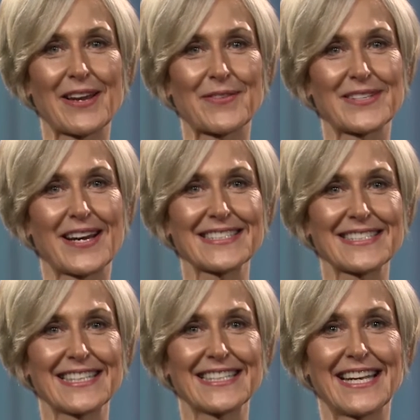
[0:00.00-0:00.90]
of
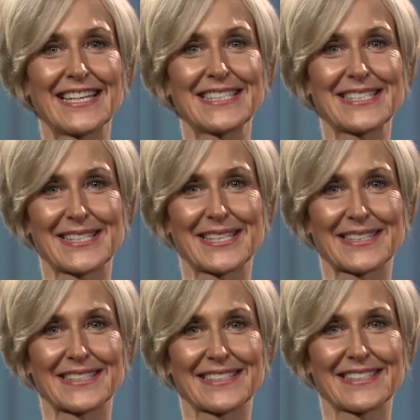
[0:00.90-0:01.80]

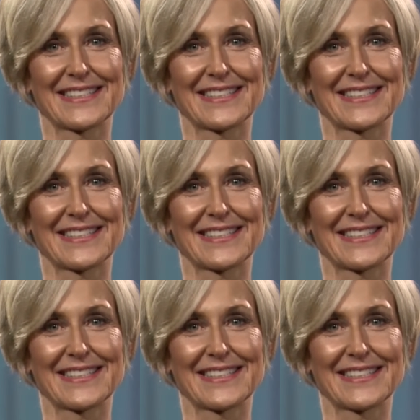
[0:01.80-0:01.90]
1986.